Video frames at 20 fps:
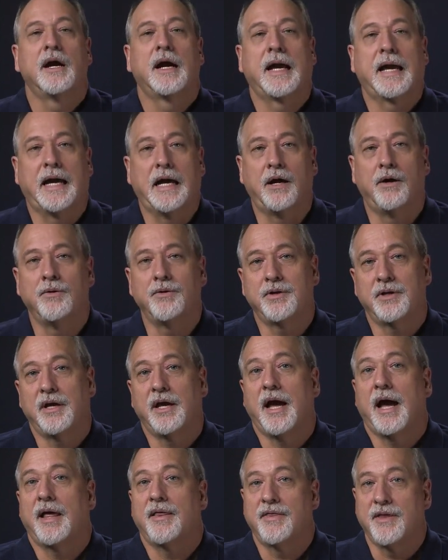count
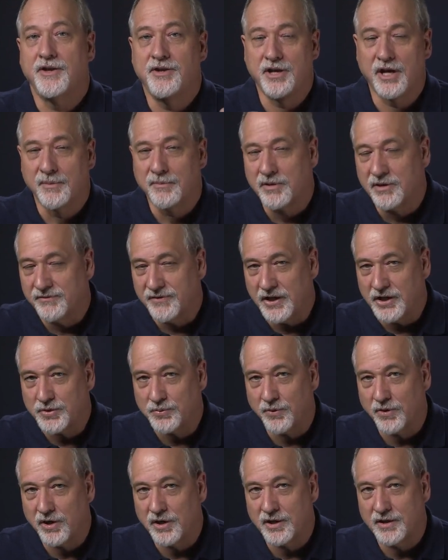the number of
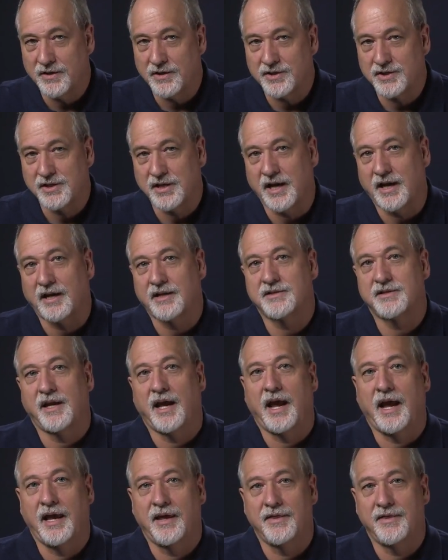each word in this text
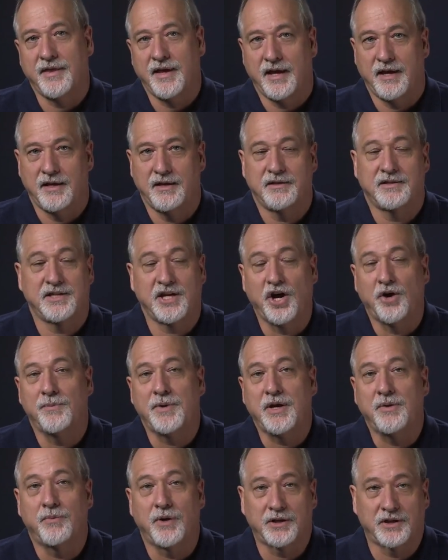and then tell
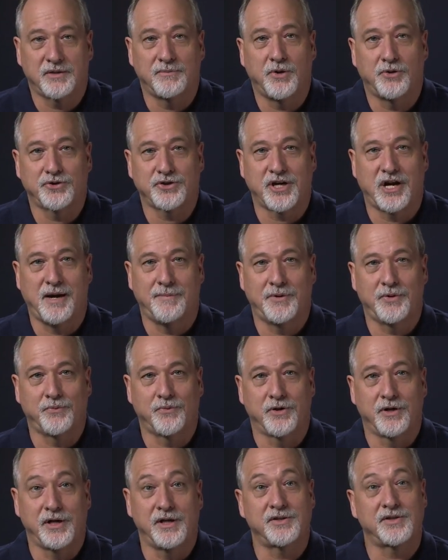me what the most common
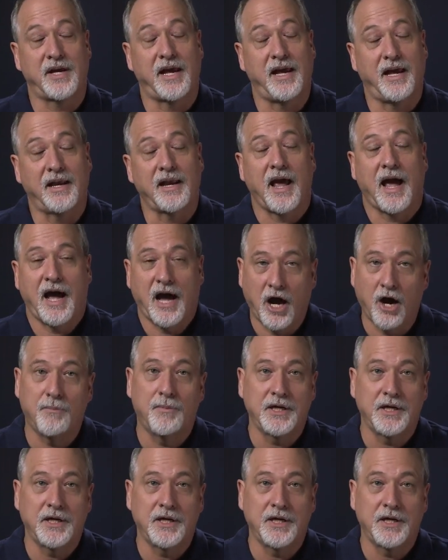word is and how